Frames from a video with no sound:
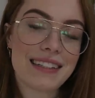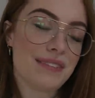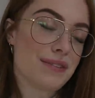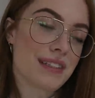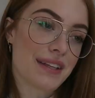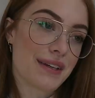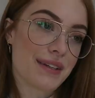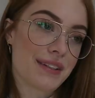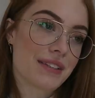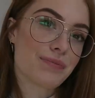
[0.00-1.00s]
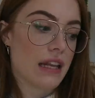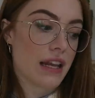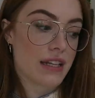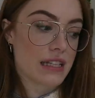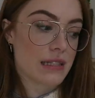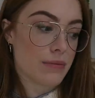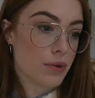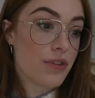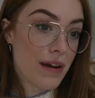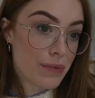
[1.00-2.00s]
It was good. And then I did some
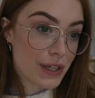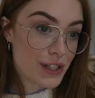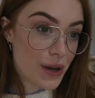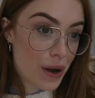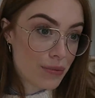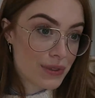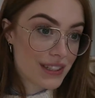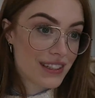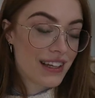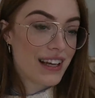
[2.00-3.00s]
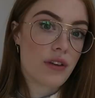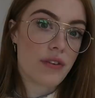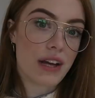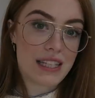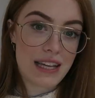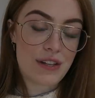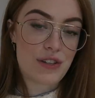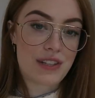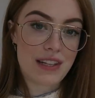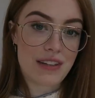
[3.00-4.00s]
more fabric shops. If you guys are
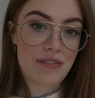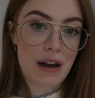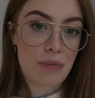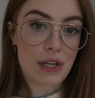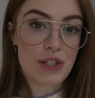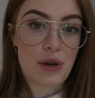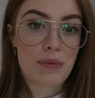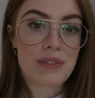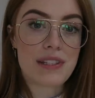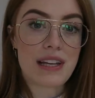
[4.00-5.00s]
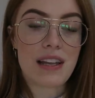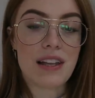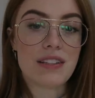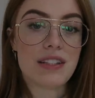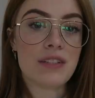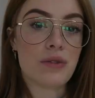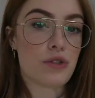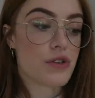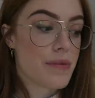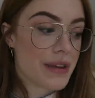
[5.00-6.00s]
interested in fabric shops in London or
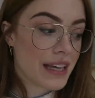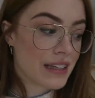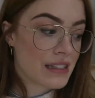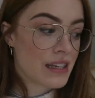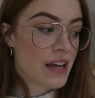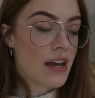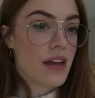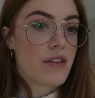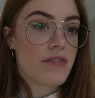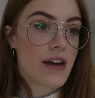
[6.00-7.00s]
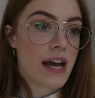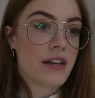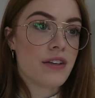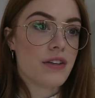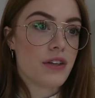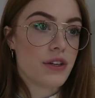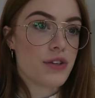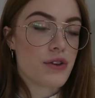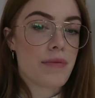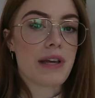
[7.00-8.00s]
trimmings, Fan New
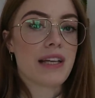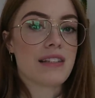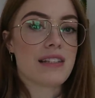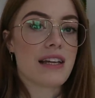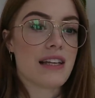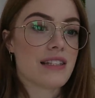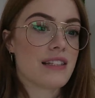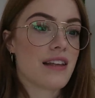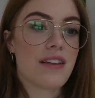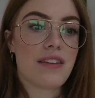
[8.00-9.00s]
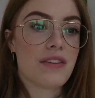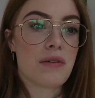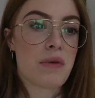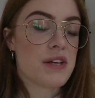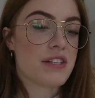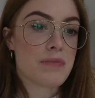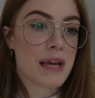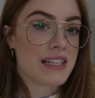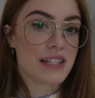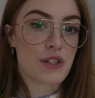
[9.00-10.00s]
Trimmings is the most
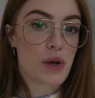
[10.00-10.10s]
amazing